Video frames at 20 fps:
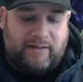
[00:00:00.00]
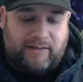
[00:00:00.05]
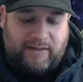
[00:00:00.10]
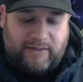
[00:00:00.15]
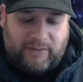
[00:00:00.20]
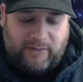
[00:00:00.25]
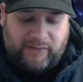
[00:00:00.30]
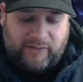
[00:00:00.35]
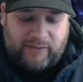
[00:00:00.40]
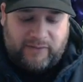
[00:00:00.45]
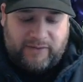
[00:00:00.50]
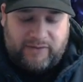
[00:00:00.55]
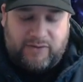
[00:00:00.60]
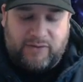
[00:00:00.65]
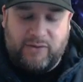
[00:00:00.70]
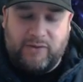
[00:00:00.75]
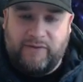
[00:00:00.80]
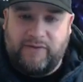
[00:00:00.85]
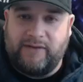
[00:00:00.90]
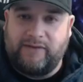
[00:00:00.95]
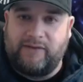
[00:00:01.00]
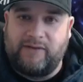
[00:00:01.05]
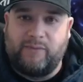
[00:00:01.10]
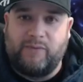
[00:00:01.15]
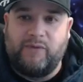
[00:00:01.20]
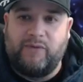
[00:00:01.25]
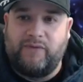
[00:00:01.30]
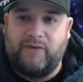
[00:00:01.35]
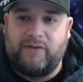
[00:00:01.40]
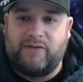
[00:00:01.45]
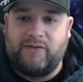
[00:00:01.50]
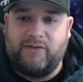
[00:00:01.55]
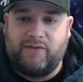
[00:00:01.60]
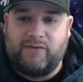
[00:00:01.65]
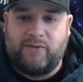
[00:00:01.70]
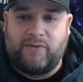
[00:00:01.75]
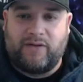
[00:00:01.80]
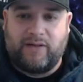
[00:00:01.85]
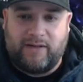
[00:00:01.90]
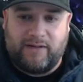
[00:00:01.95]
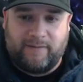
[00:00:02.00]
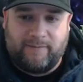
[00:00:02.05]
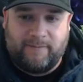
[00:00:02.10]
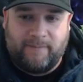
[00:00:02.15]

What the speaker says: And there was only 2 of us to move the 220.